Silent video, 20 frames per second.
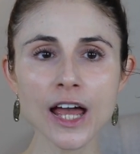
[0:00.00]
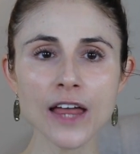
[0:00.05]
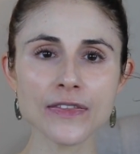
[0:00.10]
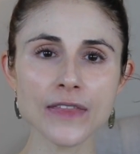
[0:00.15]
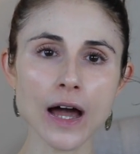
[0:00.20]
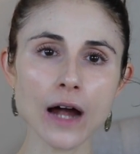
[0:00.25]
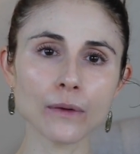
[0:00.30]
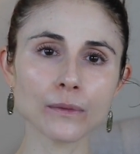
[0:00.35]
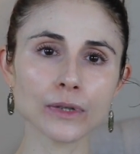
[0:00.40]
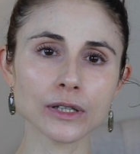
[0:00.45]

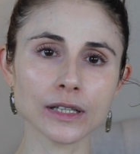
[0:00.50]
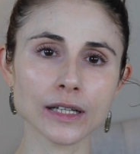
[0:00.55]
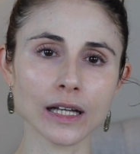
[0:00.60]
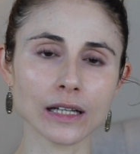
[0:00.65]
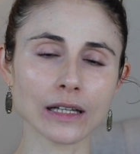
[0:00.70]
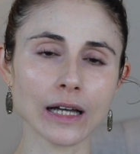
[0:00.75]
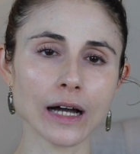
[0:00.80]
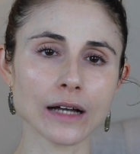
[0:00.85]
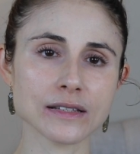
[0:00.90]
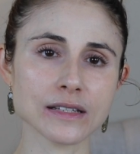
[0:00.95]
That really
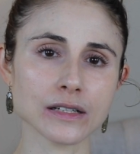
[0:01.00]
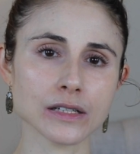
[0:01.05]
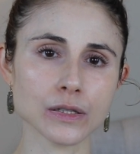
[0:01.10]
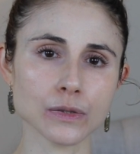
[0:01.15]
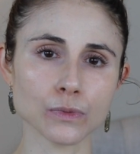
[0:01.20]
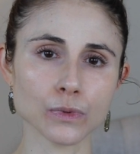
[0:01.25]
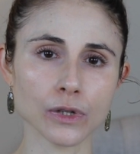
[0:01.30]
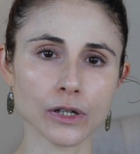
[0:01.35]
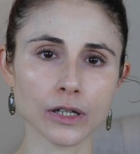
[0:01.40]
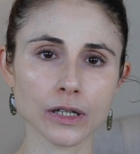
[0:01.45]
allows it
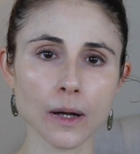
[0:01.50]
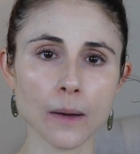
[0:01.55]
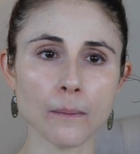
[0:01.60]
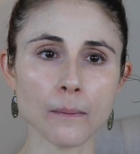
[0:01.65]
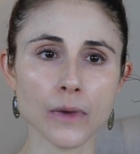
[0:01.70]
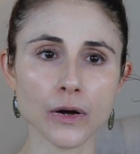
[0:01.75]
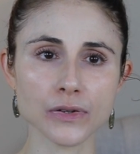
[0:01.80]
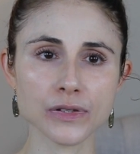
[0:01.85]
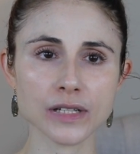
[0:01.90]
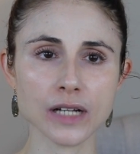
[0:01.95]
to work
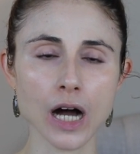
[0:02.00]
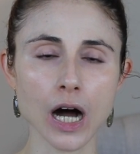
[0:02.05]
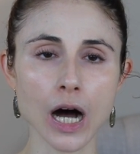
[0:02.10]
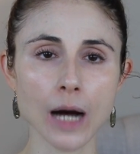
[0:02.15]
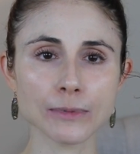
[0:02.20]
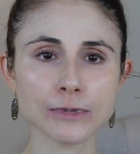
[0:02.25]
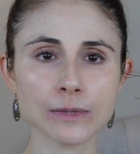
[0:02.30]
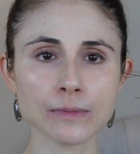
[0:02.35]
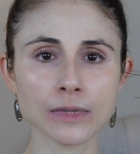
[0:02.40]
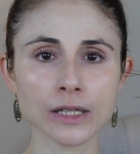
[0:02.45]
most
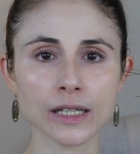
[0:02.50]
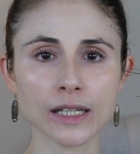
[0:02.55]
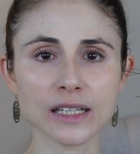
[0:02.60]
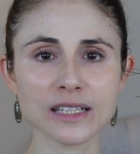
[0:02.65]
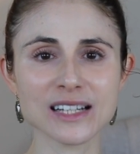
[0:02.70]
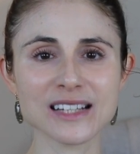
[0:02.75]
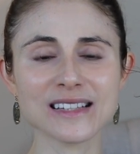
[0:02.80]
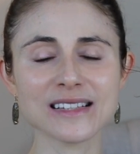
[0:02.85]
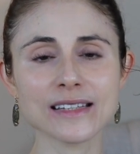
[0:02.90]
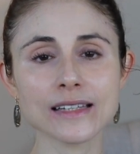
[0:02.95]

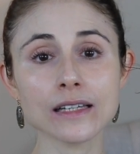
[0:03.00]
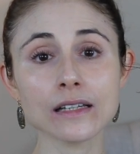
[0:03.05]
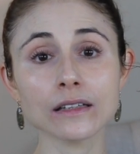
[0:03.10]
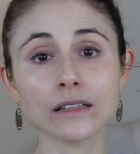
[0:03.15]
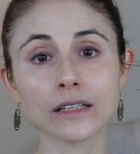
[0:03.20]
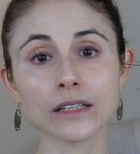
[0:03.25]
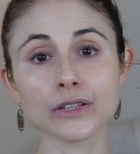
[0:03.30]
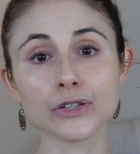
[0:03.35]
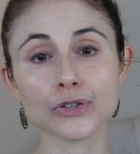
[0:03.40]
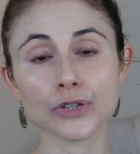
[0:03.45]
optimally to seal
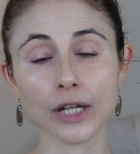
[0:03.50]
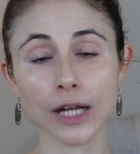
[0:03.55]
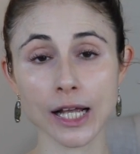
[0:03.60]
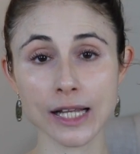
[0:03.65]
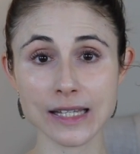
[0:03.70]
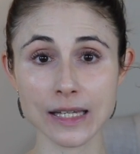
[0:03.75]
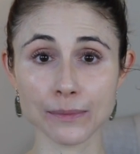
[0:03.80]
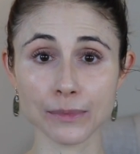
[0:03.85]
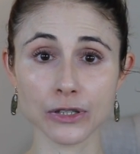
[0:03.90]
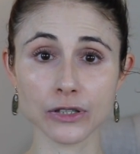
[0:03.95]
in
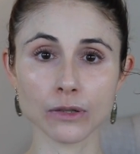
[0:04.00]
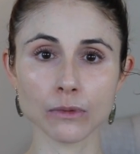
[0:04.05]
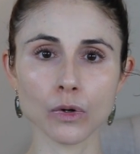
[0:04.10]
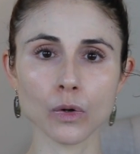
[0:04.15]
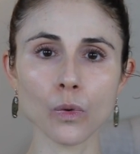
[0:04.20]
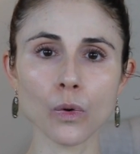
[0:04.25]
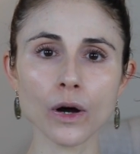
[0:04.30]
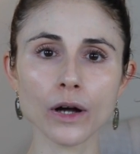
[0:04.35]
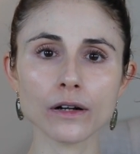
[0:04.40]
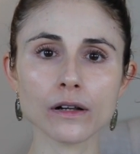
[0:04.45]

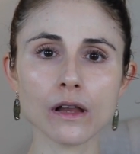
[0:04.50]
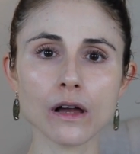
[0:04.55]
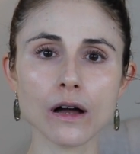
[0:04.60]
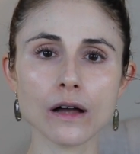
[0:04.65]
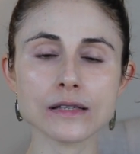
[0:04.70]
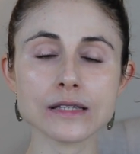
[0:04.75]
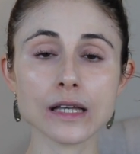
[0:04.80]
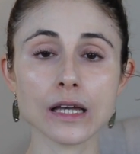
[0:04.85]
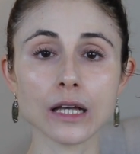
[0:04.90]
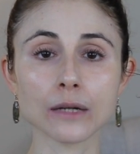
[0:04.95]
transepidermal water
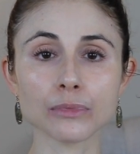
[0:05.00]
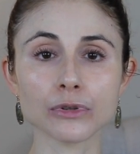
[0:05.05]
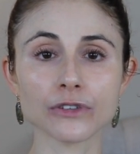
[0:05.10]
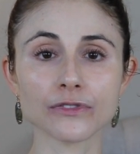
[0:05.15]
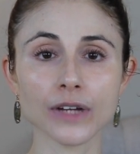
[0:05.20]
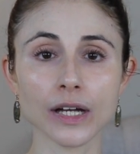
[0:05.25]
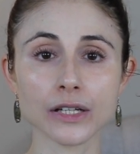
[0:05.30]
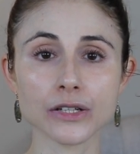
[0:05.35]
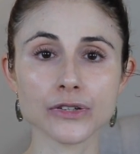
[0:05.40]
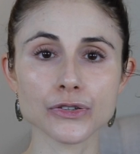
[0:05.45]
loss and
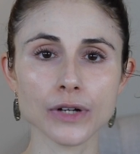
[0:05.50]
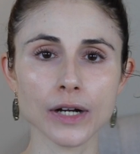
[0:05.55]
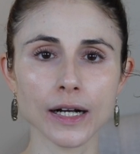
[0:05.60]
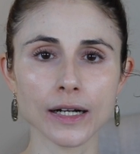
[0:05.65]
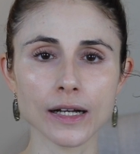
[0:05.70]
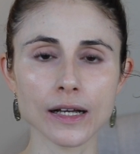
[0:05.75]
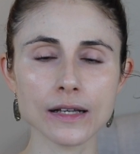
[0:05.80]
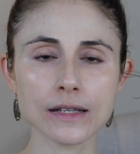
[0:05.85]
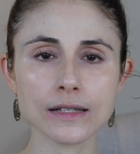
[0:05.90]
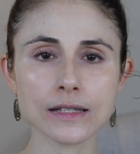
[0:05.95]
prevent
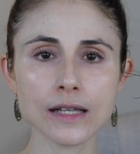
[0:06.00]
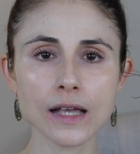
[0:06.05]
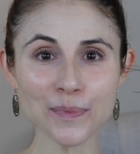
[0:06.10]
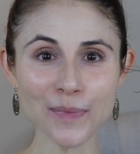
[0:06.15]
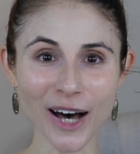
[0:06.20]
dryness.